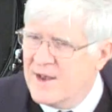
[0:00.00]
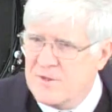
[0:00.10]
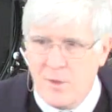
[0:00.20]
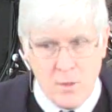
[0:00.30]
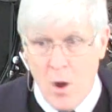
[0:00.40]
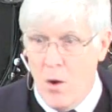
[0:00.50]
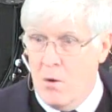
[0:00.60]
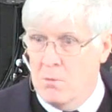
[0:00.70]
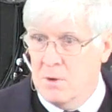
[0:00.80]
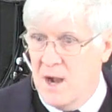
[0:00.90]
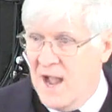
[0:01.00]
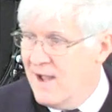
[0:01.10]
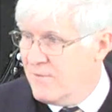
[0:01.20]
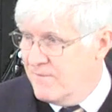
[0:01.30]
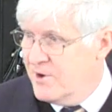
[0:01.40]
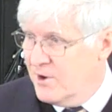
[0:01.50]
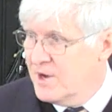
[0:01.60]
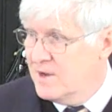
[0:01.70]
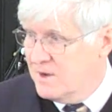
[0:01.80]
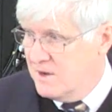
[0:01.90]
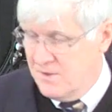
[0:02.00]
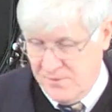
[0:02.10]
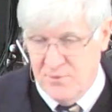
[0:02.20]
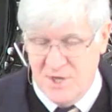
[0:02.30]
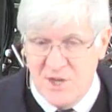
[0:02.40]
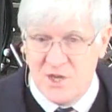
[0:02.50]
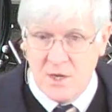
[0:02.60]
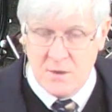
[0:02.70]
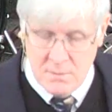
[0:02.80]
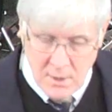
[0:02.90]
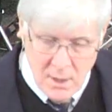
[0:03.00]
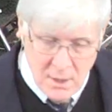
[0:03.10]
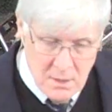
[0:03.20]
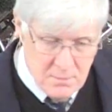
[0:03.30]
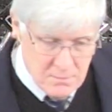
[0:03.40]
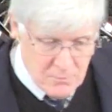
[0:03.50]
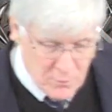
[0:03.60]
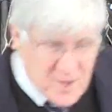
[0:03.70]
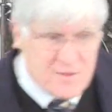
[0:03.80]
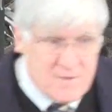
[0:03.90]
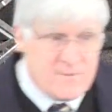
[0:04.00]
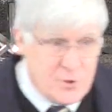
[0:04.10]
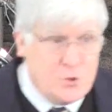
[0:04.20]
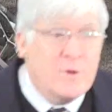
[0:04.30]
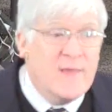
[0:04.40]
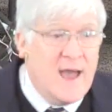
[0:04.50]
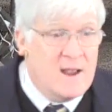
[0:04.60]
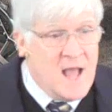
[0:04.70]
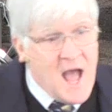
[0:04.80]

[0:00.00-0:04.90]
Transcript: And he said, oh, I have a very strategic uh, reason for doing that.